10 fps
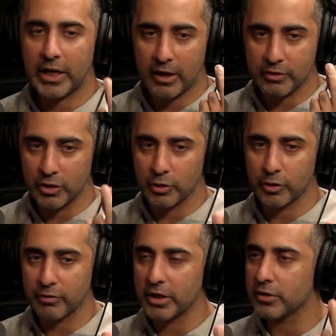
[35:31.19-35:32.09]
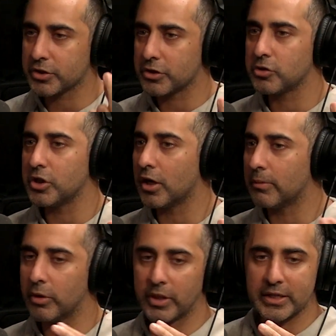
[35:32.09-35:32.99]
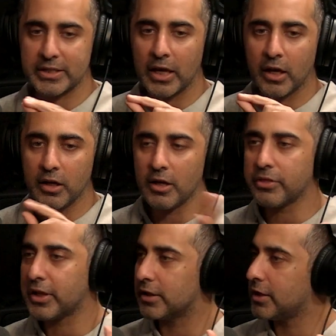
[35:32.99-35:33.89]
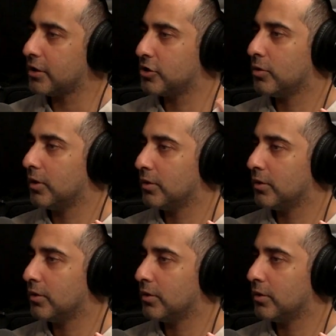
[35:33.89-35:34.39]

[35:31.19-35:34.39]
Have a node over here, Satoshi Nakamoto, that has nothing attached to it.